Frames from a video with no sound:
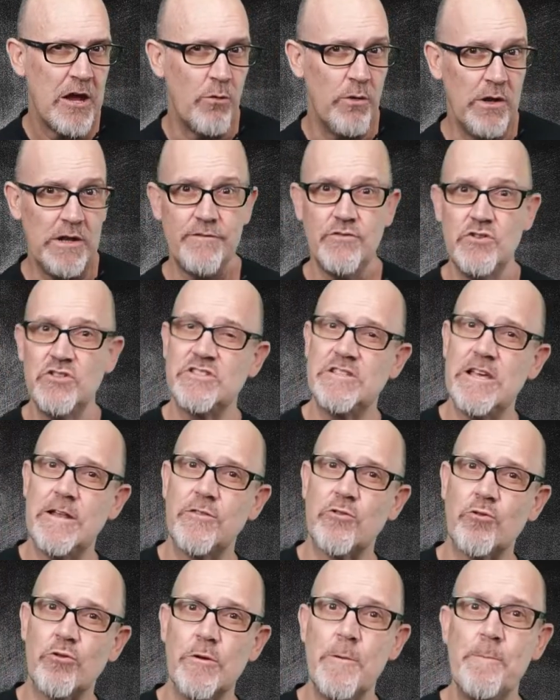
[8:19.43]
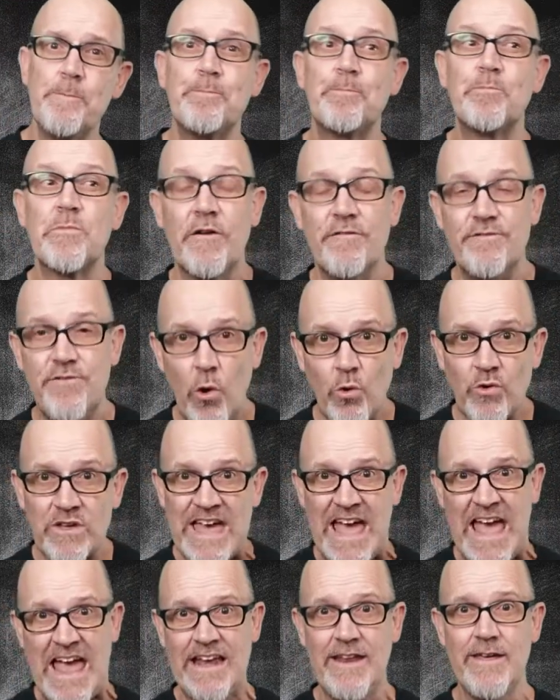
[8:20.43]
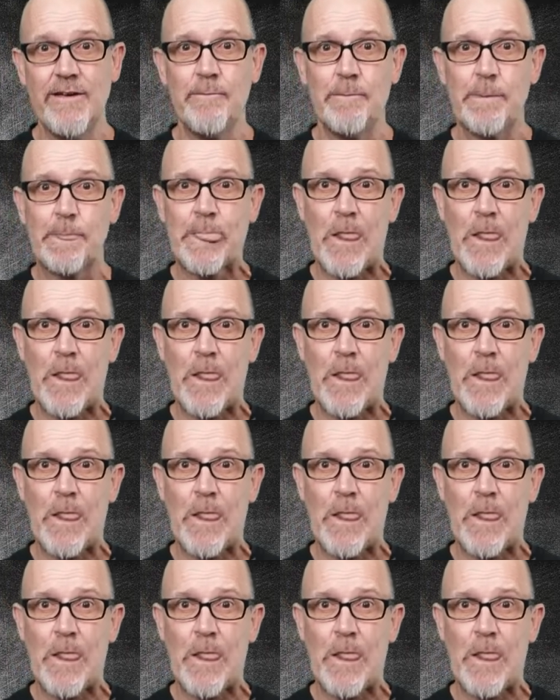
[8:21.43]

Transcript: Well, if you said through volcanic